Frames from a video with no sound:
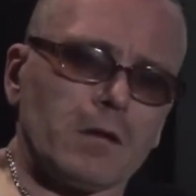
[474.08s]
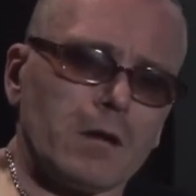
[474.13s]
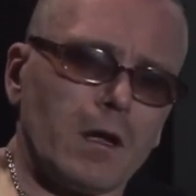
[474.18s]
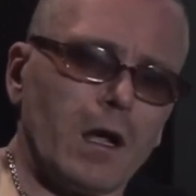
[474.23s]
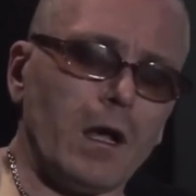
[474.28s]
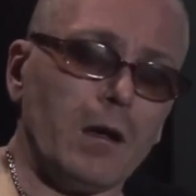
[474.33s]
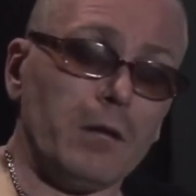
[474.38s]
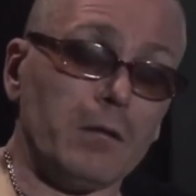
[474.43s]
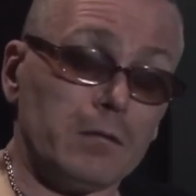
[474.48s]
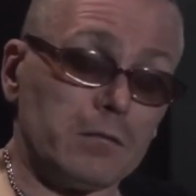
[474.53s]

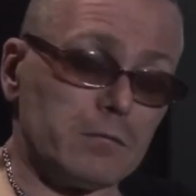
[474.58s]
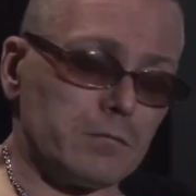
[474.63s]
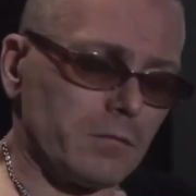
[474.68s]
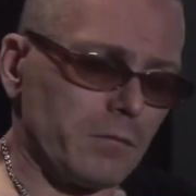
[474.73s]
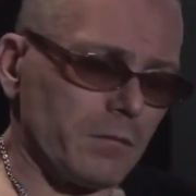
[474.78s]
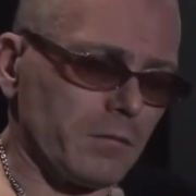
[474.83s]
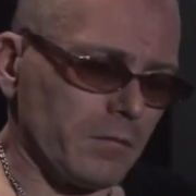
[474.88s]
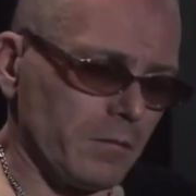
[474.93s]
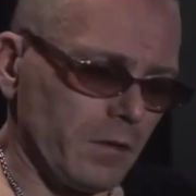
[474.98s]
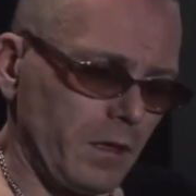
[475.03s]
I'm
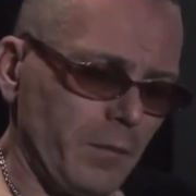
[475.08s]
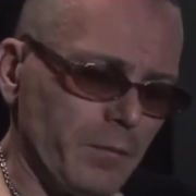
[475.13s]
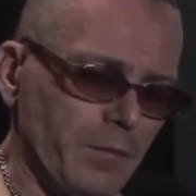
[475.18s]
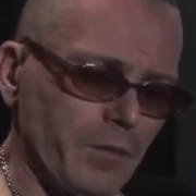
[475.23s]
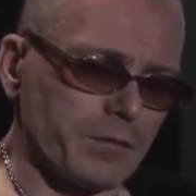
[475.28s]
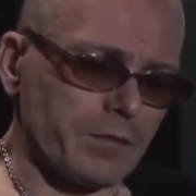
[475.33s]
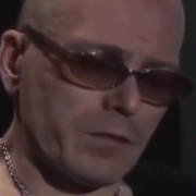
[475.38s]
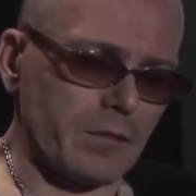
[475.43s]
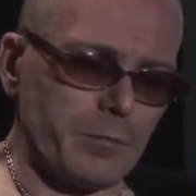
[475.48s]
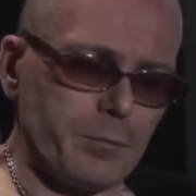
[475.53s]

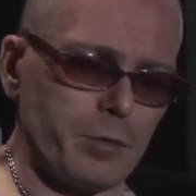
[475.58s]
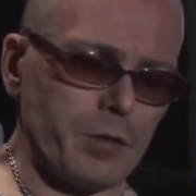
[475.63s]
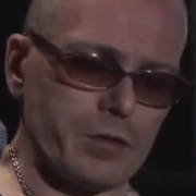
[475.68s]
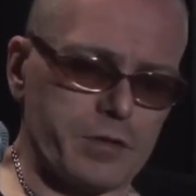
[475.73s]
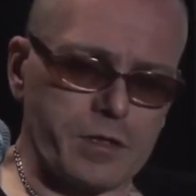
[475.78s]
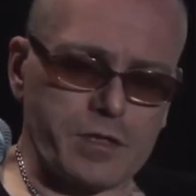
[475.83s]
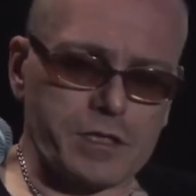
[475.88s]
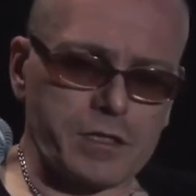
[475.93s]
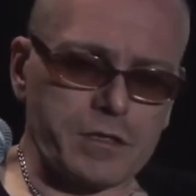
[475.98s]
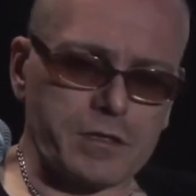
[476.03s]
not a
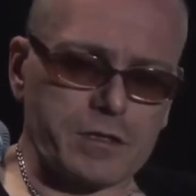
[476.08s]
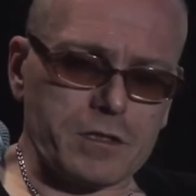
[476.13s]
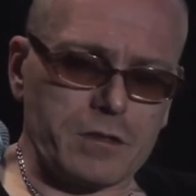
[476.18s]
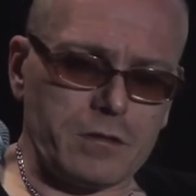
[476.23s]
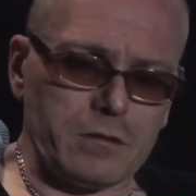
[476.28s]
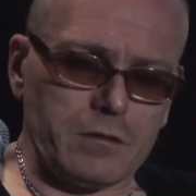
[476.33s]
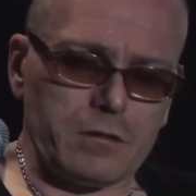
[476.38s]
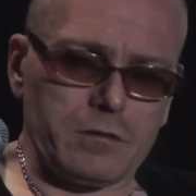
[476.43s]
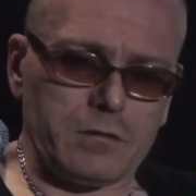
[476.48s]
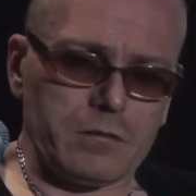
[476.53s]
politician,
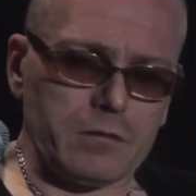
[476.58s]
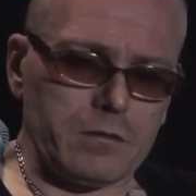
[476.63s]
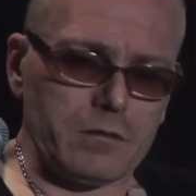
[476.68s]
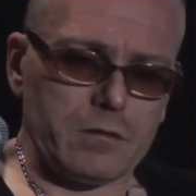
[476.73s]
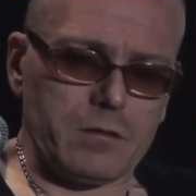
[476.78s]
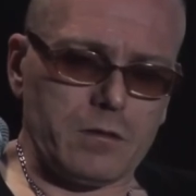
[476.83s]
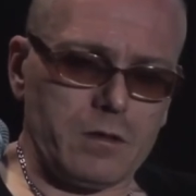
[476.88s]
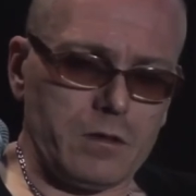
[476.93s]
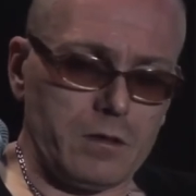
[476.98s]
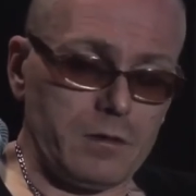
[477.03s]
so
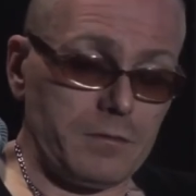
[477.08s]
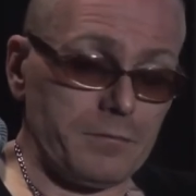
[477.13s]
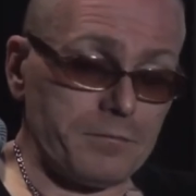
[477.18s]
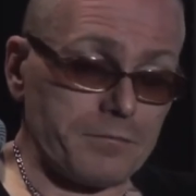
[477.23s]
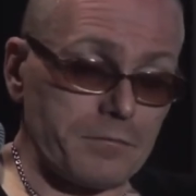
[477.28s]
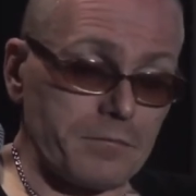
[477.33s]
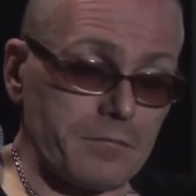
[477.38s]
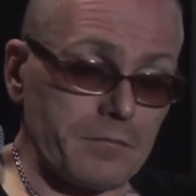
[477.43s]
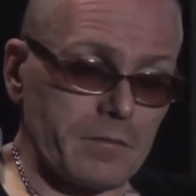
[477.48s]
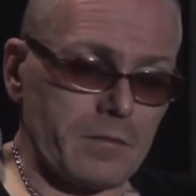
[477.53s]
I
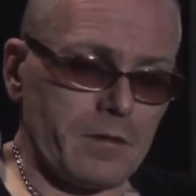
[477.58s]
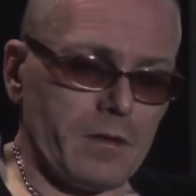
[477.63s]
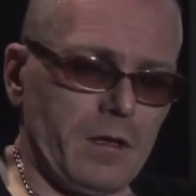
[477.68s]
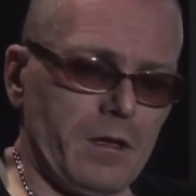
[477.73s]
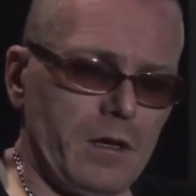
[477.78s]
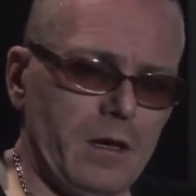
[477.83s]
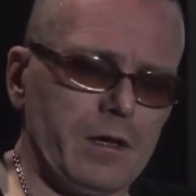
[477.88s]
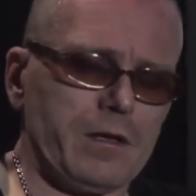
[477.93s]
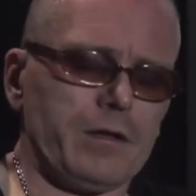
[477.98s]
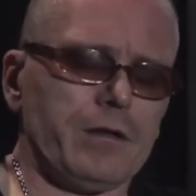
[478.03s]

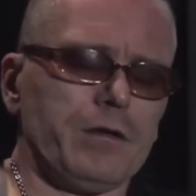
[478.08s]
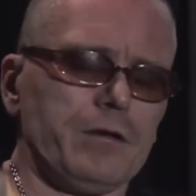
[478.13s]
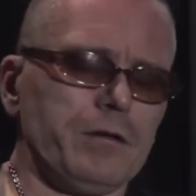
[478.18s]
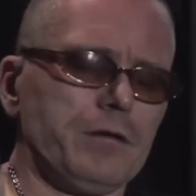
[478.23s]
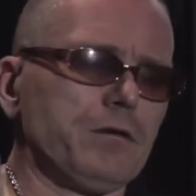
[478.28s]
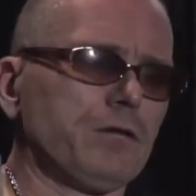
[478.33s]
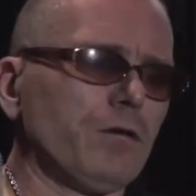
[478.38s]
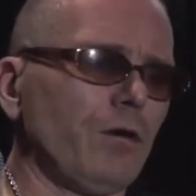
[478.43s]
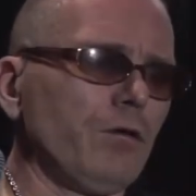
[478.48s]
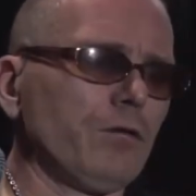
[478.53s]

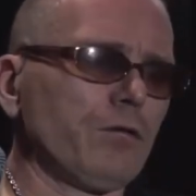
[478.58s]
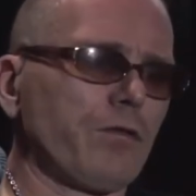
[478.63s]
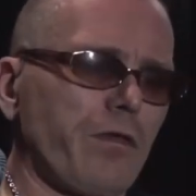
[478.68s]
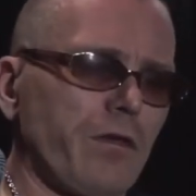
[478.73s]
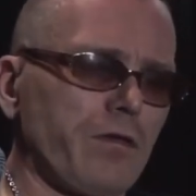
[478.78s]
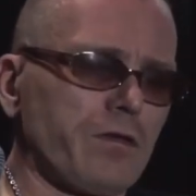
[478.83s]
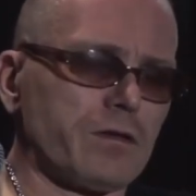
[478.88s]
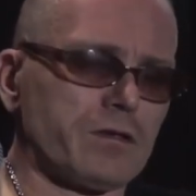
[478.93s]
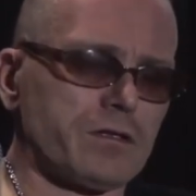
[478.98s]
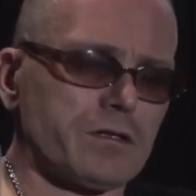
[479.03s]
don't
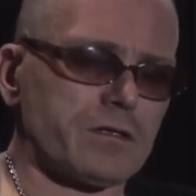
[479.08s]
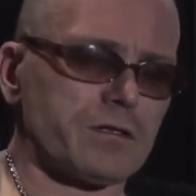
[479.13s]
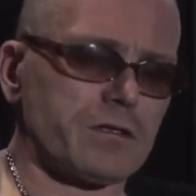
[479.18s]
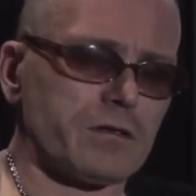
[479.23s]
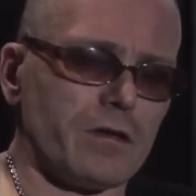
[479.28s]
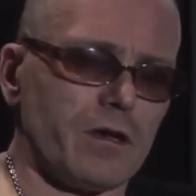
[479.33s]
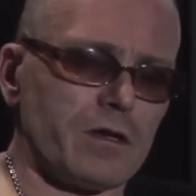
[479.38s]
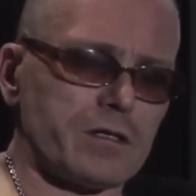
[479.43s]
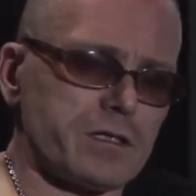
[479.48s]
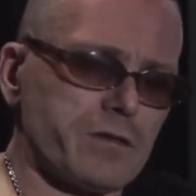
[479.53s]
think this is a
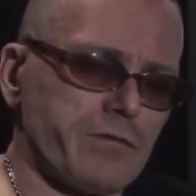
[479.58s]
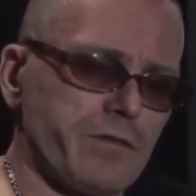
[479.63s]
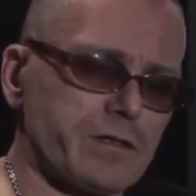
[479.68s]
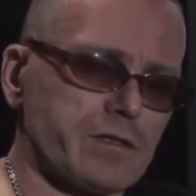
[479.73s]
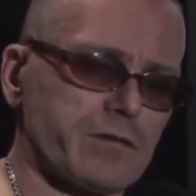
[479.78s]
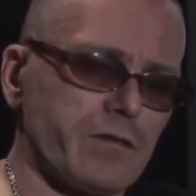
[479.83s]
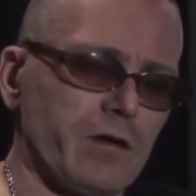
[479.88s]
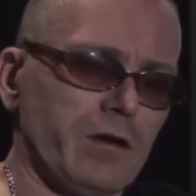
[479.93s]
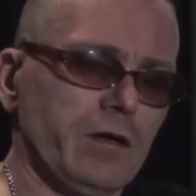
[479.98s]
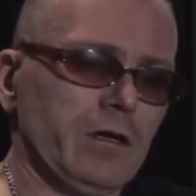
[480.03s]
Nazi
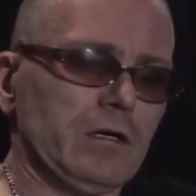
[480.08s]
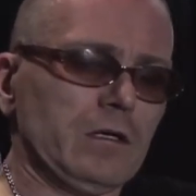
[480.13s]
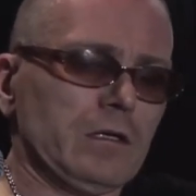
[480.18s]
festival.